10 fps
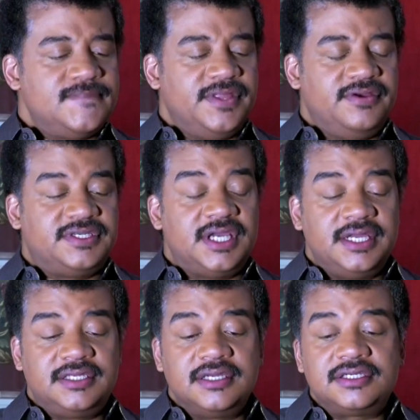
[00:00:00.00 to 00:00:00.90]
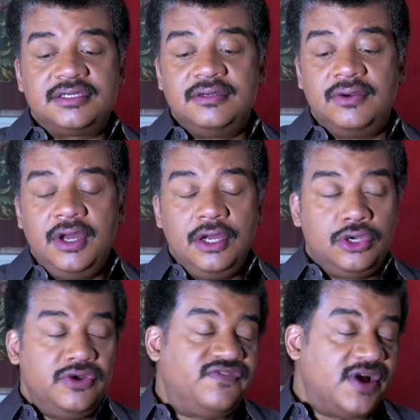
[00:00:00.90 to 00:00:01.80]
there's scientists who
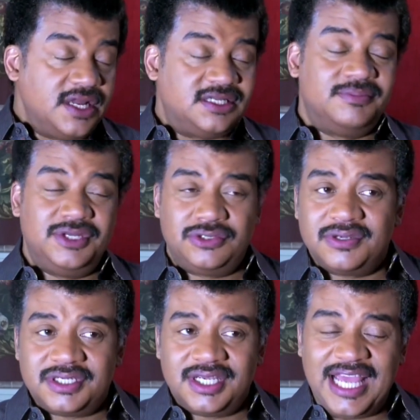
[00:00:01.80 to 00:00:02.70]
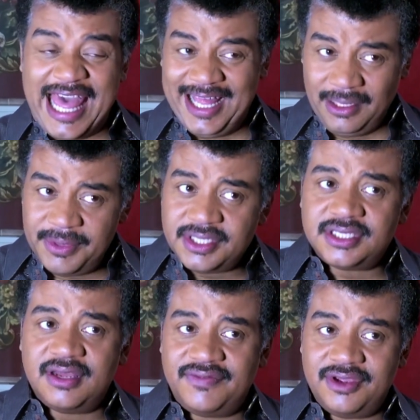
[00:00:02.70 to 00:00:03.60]
could find some interesting elements
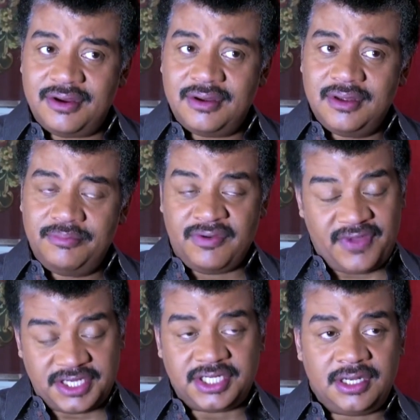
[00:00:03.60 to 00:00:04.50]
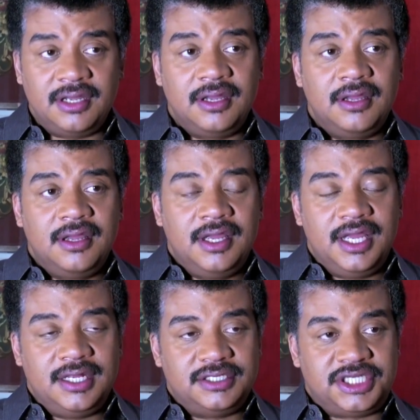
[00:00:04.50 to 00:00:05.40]
of their profession
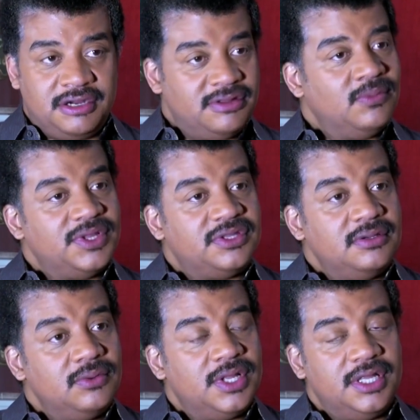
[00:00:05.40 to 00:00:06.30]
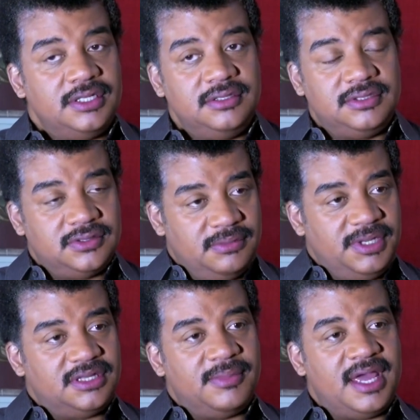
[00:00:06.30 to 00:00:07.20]
and share them with you, and then you'd sort of meet
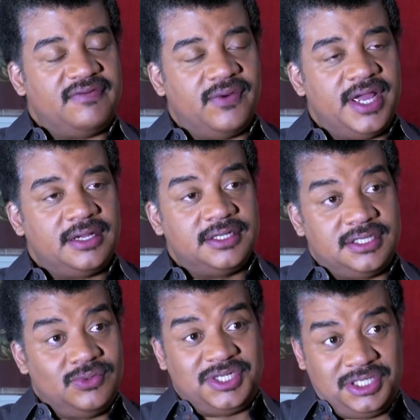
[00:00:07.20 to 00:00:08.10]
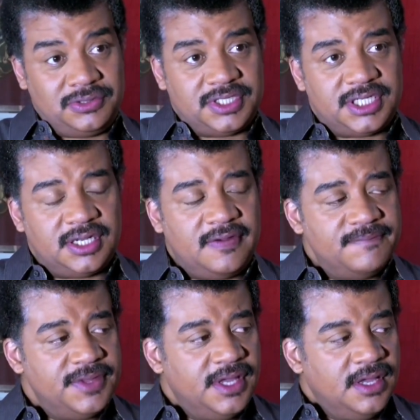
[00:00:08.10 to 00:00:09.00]
them halfway because it was interesting.
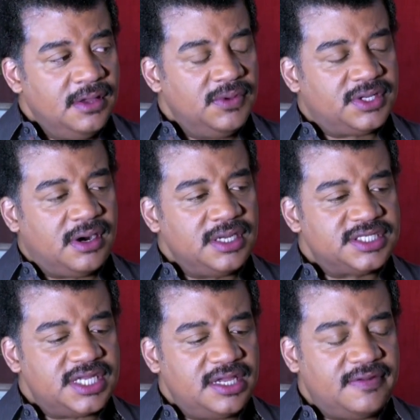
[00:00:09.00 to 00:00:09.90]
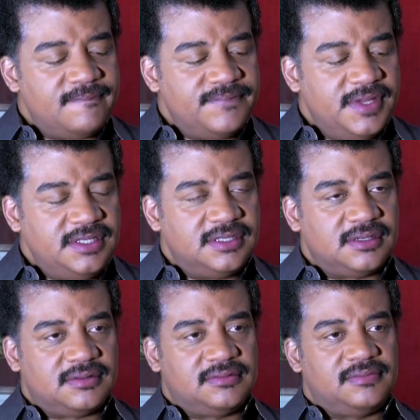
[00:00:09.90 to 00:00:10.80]
With Carl Sagan, he took
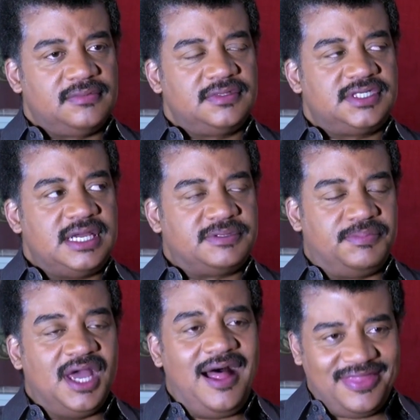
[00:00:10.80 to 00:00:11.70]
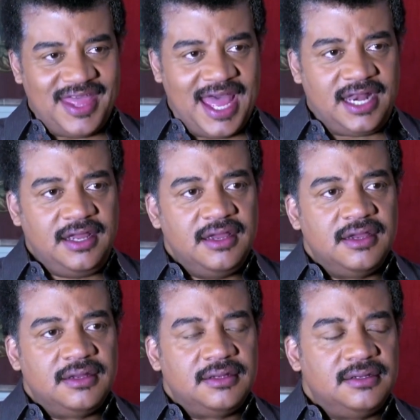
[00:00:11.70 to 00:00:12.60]
steps beyond that
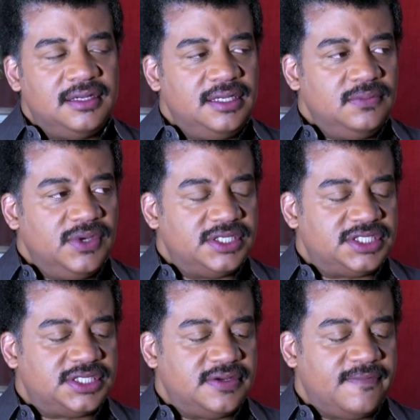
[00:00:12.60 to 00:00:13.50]
in which